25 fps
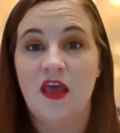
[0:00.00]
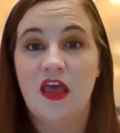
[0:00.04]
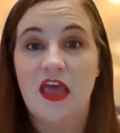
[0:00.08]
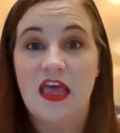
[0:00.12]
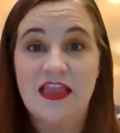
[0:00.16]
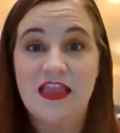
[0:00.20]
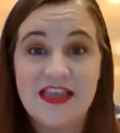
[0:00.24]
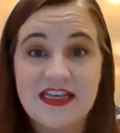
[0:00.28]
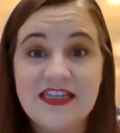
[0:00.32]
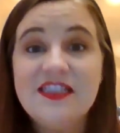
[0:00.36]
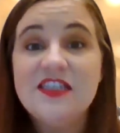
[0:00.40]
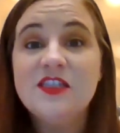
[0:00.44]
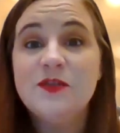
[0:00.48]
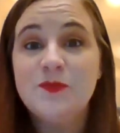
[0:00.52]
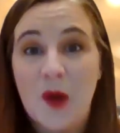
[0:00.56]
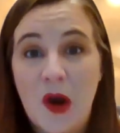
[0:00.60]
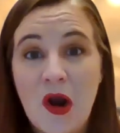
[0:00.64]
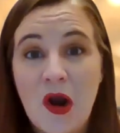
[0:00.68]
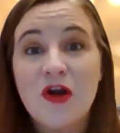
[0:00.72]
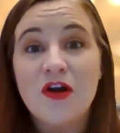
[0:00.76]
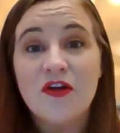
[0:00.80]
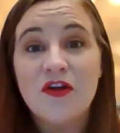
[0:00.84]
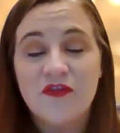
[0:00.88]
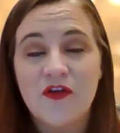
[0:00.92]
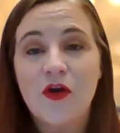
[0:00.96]
This is
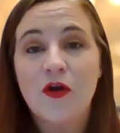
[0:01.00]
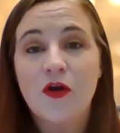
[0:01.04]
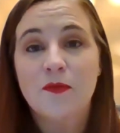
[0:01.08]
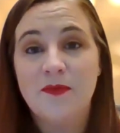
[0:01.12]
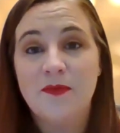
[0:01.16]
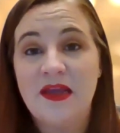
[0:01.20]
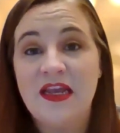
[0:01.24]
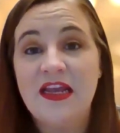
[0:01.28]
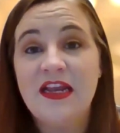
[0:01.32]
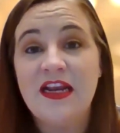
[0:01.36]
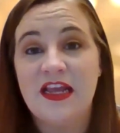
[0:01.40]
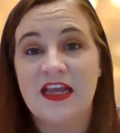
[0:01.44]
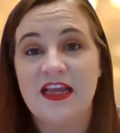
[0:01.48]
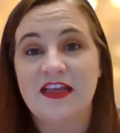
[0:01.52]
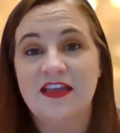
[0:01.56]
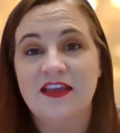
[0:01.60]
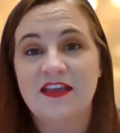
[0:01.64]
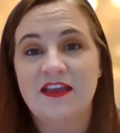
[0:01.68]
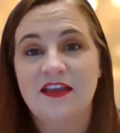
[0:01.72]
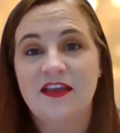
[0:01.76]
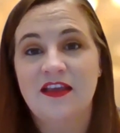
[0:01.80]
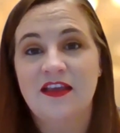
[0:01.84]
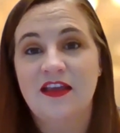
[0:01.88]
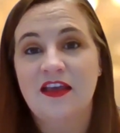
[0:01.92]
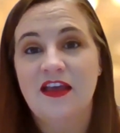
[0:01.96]
part of her meaning.
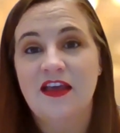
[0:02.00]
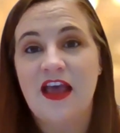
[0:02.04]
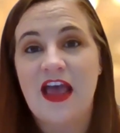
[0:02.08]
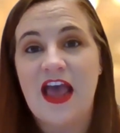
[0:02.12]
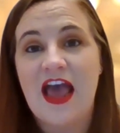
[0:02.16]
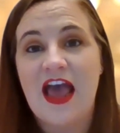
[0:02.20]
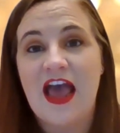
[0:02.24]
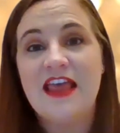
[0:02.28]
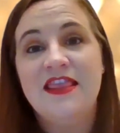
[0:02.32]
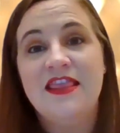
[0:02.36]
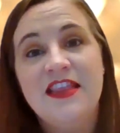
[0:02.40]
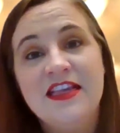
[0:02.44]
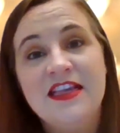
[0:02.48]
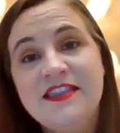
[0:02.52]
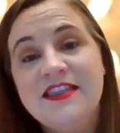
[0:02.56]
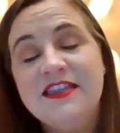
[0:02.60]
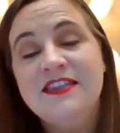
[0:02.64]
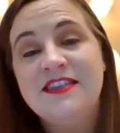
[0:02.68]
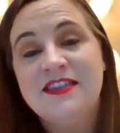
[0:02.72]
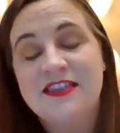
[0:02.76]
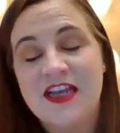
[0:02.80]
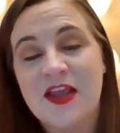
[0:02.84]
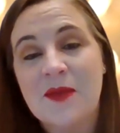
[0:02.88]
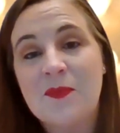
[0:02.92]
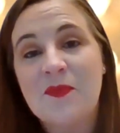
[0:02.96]
And this is
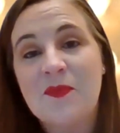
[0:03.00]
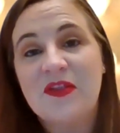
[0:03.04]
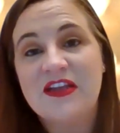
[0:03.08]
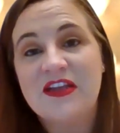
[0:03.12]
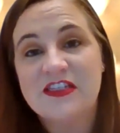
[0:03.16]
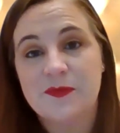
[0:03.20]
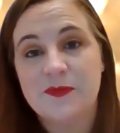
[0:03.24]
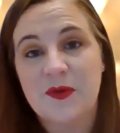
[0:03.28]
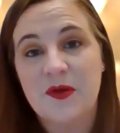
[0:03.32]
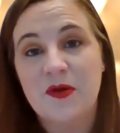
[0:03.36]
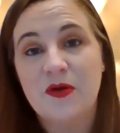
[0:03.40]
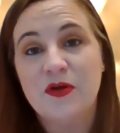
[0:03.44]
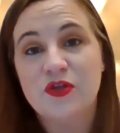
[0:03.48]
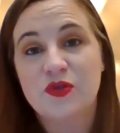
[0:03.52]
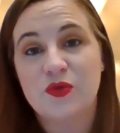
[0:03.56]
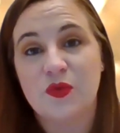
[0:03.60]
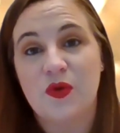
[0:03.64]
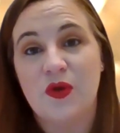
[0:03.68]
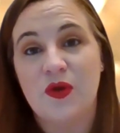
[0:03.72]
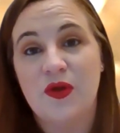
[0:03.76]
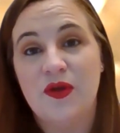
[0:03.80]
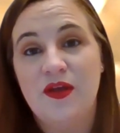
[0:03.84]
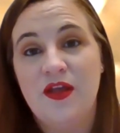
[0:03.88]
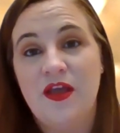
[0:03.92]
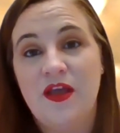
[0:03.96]
deeply
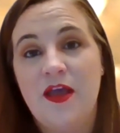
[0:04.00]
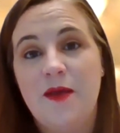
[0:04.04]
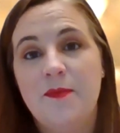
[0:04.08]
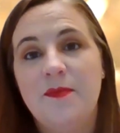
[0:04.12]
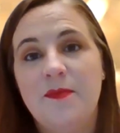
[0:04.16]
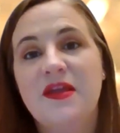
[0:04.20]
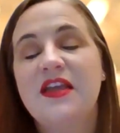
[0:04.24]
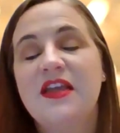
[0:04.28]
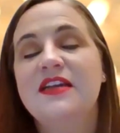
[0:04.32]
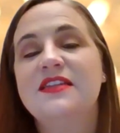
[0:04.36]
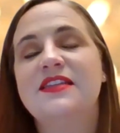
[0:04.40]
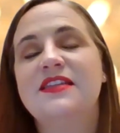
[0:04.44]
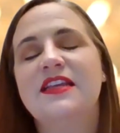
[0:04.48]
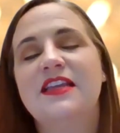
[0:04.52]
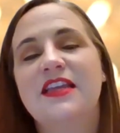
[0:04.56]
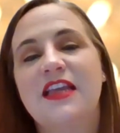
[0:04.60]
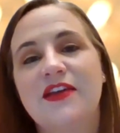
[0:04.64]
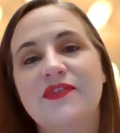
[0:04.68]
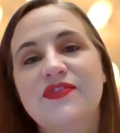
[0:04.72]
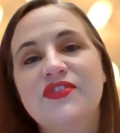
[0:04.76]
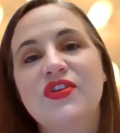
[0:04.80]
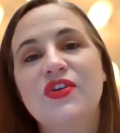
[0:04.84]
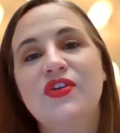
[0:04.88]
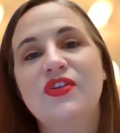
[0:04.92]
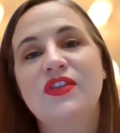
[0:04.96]
spiritual because it
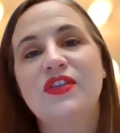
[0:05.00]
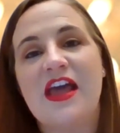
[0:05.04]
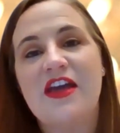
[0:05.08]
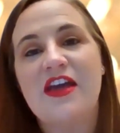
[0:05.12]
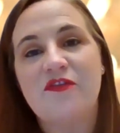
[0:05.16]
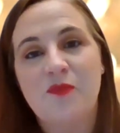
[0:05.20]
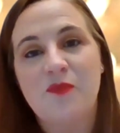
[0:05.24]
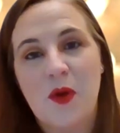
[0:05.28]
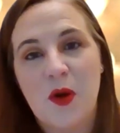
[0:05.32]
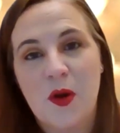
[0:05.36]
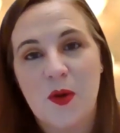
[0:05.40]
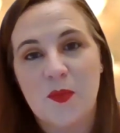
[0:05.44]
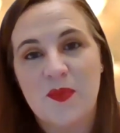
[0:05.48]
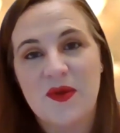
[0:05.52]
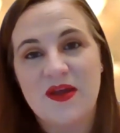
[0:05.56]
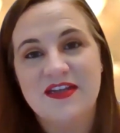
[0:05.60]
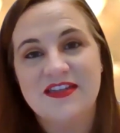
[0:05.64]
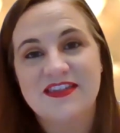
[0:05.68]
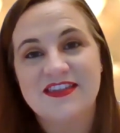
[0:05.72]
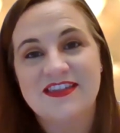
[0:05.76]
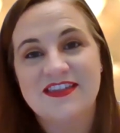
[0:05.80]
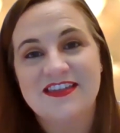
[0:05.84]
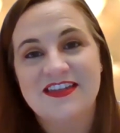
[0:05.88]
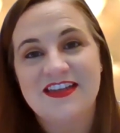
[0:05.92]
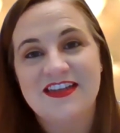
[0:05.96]
gives her life
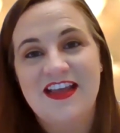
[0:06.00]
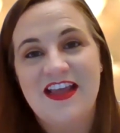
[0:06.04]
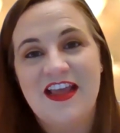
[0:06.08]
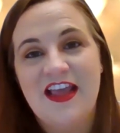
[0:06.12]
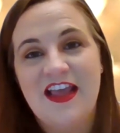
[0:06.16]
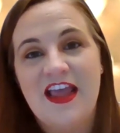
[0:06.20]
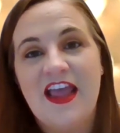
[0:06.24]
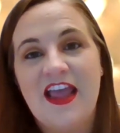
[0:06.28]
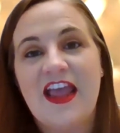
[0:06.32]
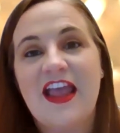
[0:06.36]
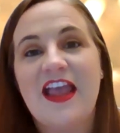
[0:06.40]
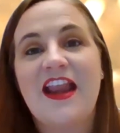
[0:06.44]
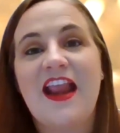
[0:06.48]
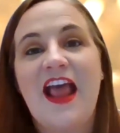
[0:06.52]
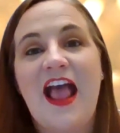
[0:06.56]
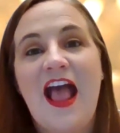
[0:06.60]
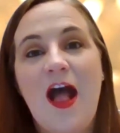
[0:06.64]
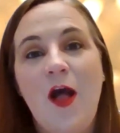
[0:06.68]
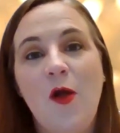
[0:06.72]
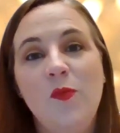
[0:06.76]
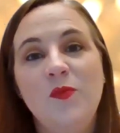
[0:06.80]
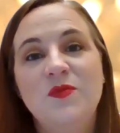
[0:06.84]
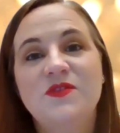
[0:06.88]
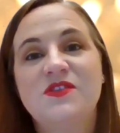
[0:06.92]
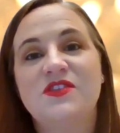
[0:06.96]
purpose It
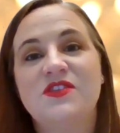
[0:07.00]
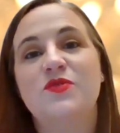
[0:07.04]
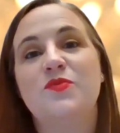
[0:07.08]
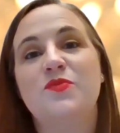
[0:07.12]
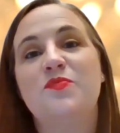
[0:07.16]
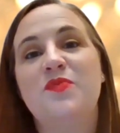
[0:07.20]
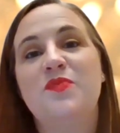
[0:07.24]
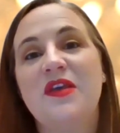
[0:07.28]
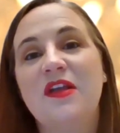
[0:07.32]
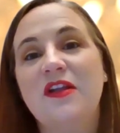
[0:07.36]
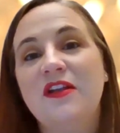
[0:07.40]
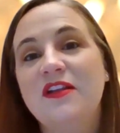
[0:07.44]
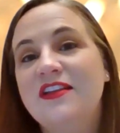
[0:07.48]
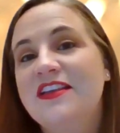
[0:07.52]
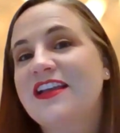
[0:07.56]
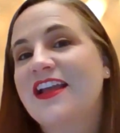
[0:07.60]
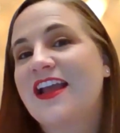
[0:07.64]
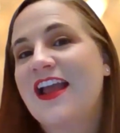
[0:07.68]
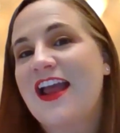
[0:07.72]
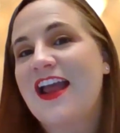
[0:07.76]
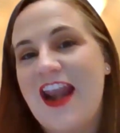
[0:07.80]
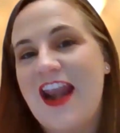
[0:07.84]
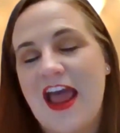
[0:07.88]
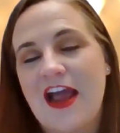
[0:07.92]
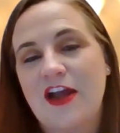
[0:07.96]
helps to build the
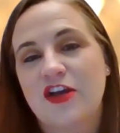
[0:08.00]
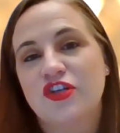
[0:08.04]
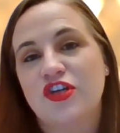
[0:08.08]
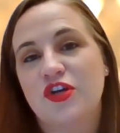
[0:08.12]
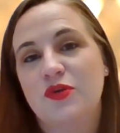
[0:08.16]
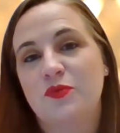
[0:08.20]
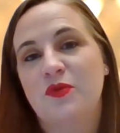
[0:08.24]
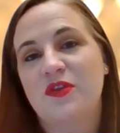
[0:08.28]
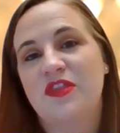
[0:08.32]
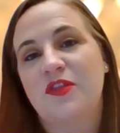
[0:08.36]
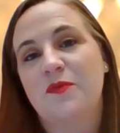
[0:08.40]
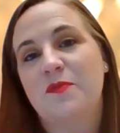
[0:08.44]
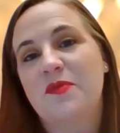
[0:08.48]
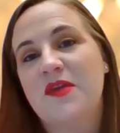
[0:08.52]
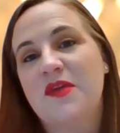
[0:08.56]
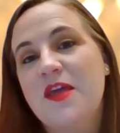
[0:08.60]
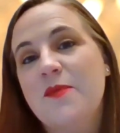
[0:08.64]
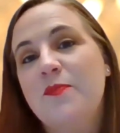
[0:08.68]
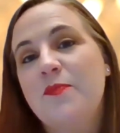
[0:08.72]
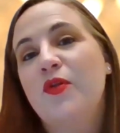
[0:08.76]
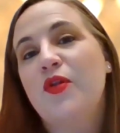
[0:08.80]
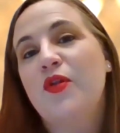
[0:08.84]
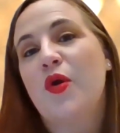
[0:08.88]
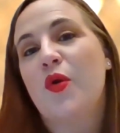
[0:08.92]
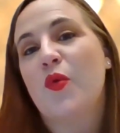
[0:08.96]
connection with the
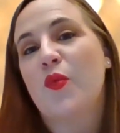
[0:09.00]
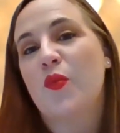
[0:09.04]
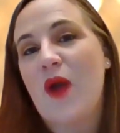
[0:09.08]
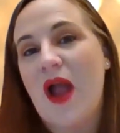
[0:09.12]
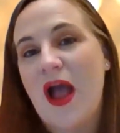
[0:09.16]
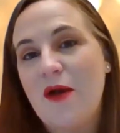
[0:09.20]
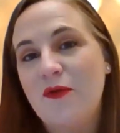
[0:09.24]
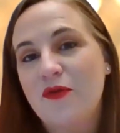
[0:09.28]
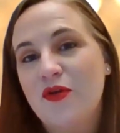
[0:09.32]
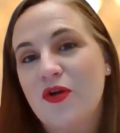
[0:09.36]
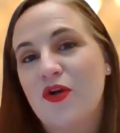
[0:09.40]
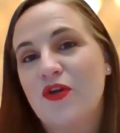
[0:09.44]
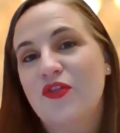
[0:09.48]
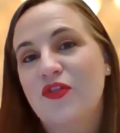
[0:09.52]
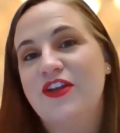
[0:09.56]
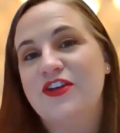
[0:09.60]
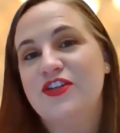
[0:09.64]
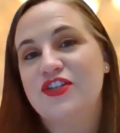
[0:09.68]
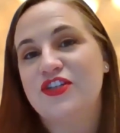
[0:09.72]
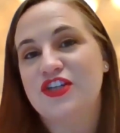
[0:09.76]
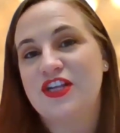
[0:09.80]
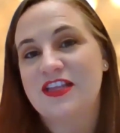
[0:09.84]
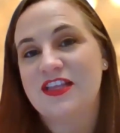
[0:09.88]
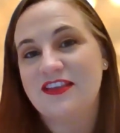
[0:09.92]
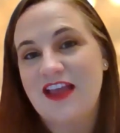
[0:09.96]
people around her that
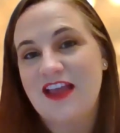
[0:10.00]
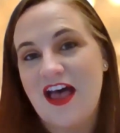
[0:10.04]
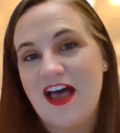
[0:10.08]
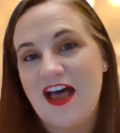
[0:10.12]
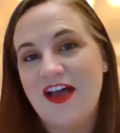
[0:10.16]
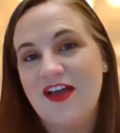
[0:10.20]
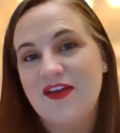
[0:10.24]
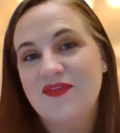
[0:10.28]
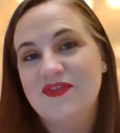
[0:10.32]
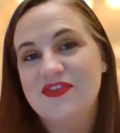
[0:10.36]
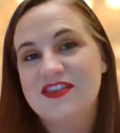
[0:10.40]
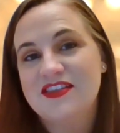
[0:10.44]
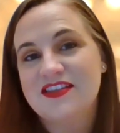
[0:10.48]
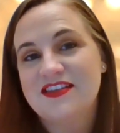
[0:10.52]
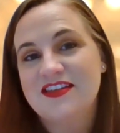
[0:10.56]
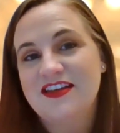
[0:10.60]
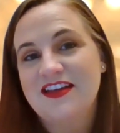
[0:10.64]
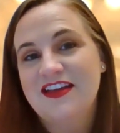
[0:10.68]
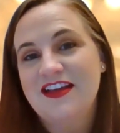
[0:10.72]
she loves.